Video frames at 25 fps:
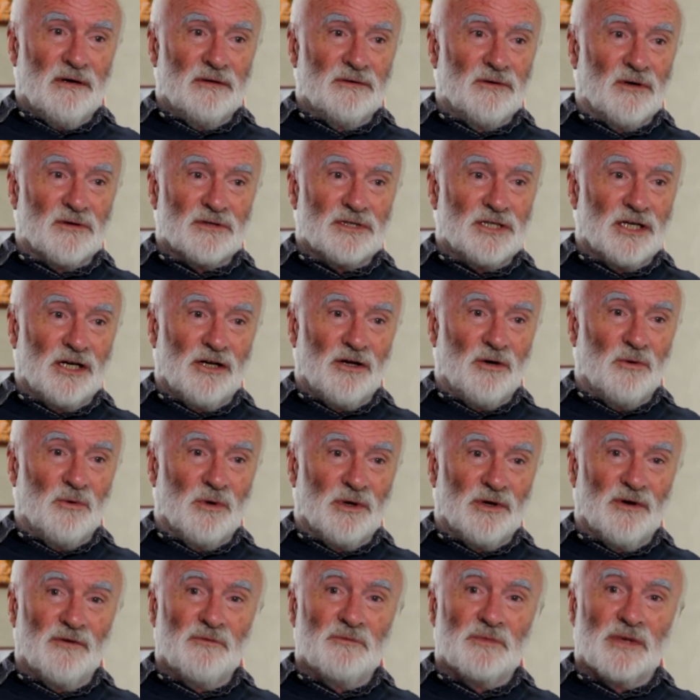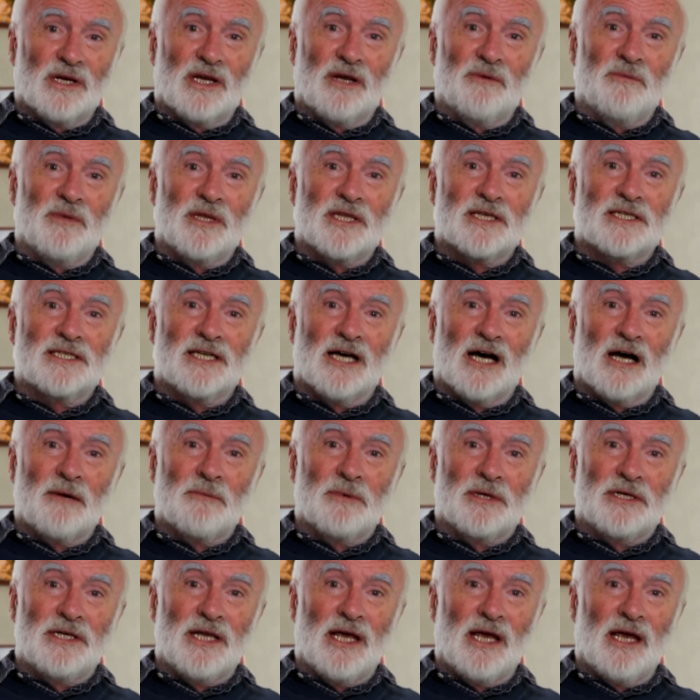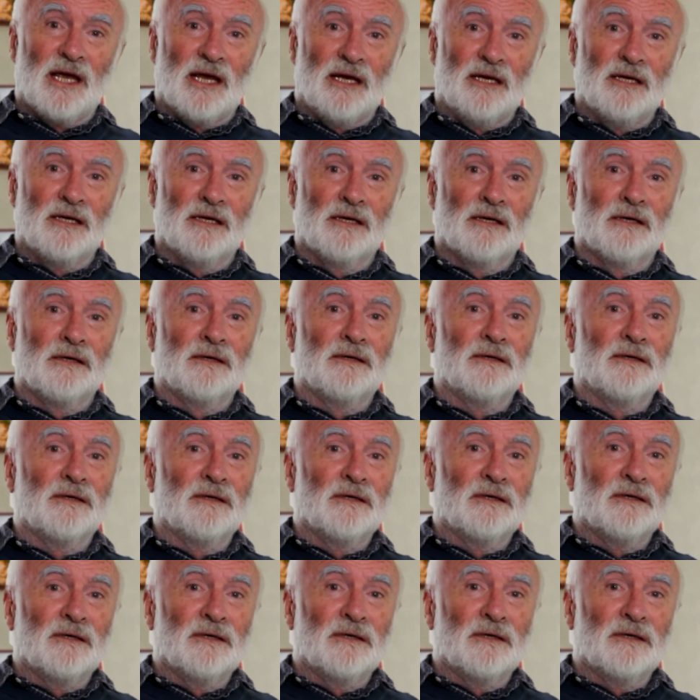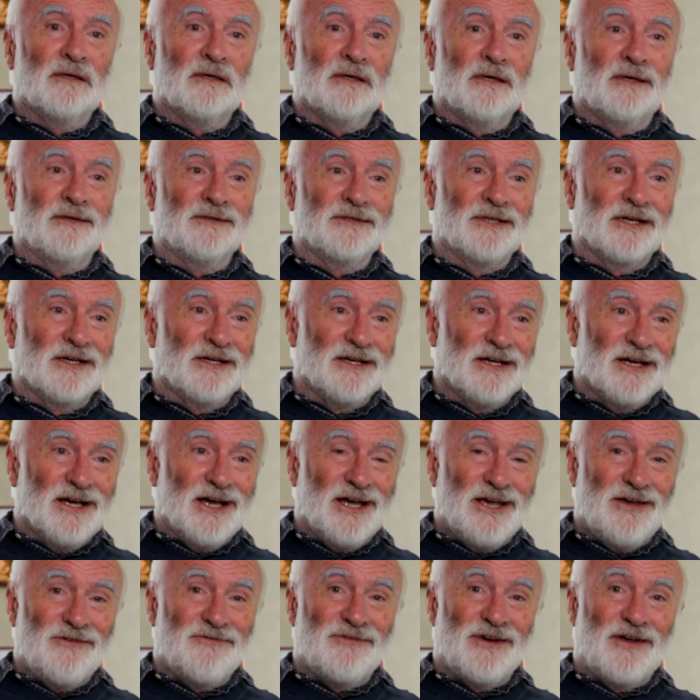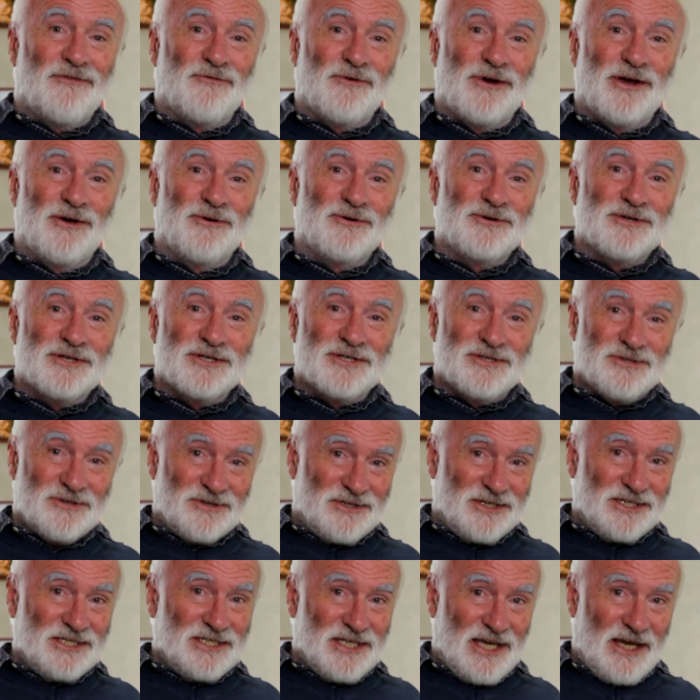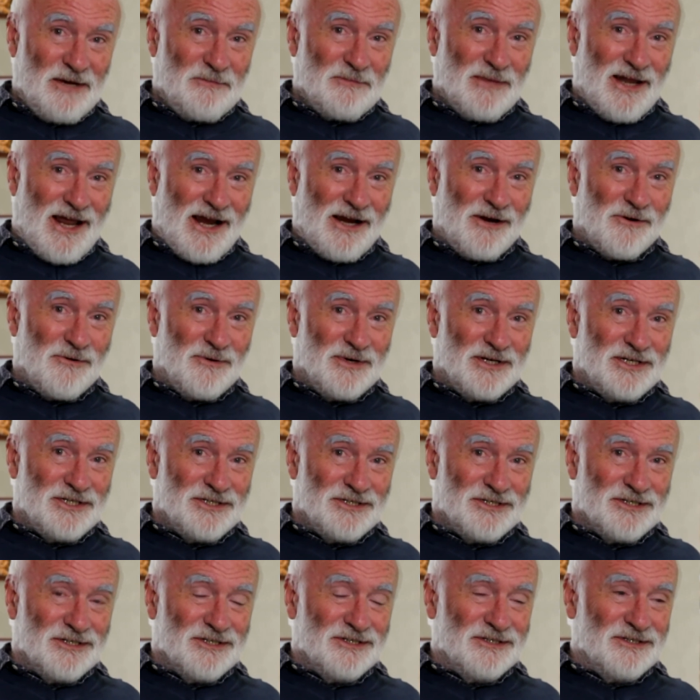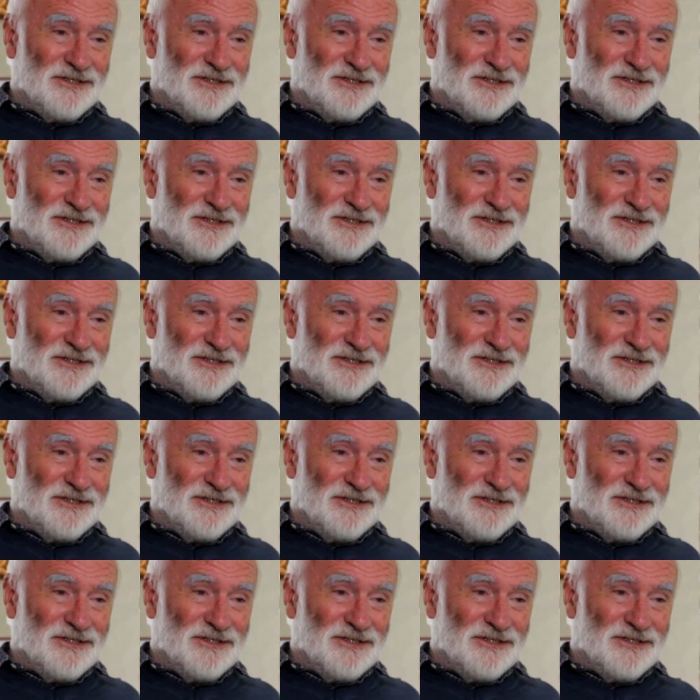Not a single one of them would give me the time of day, even if we understood the same language.